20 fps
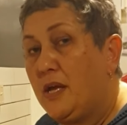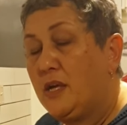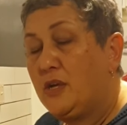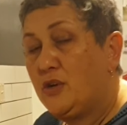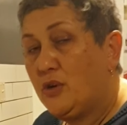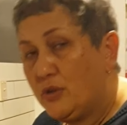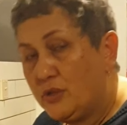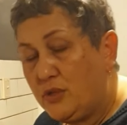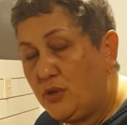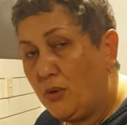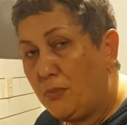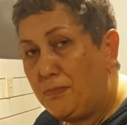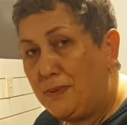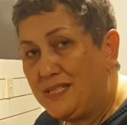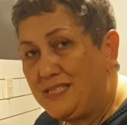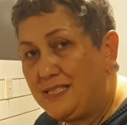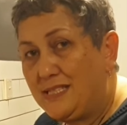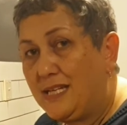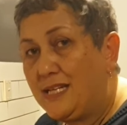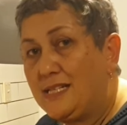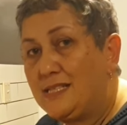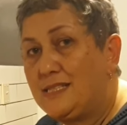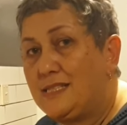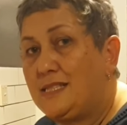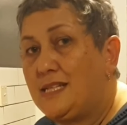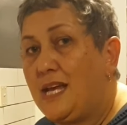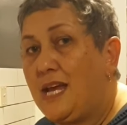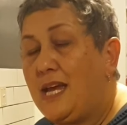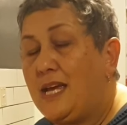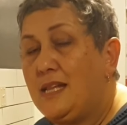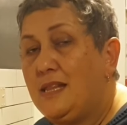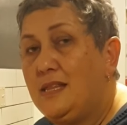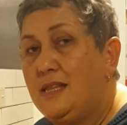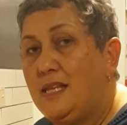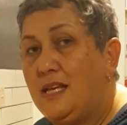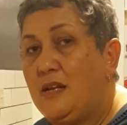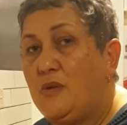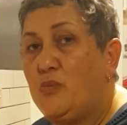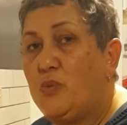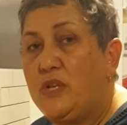cook your biscuits, and
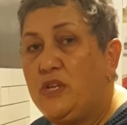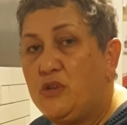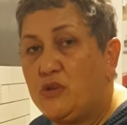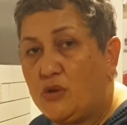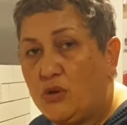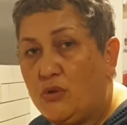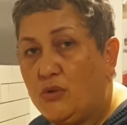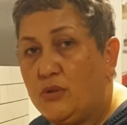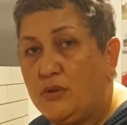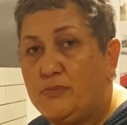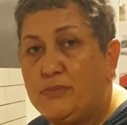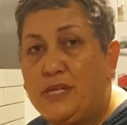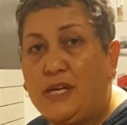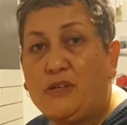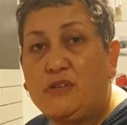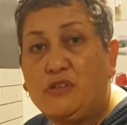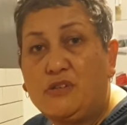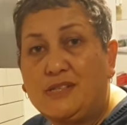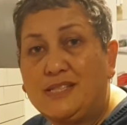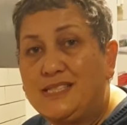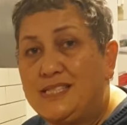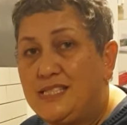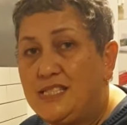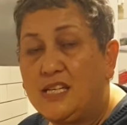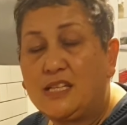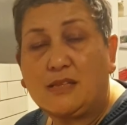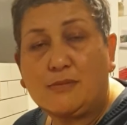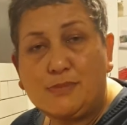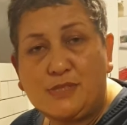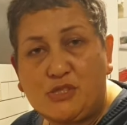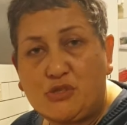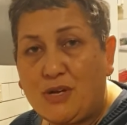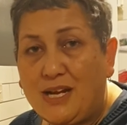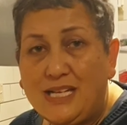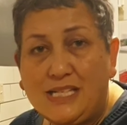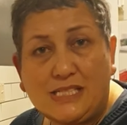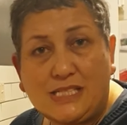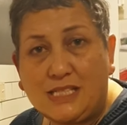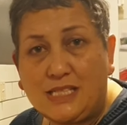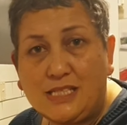then when you cool them down you can stick them straight
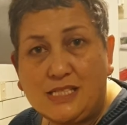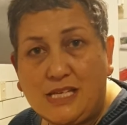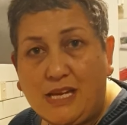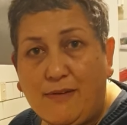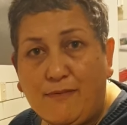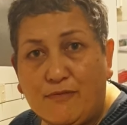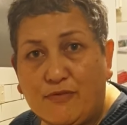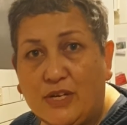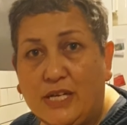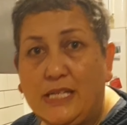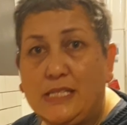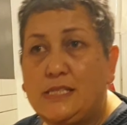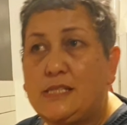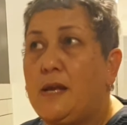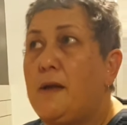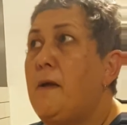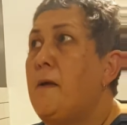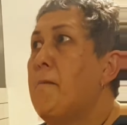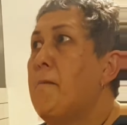into the deep freeze.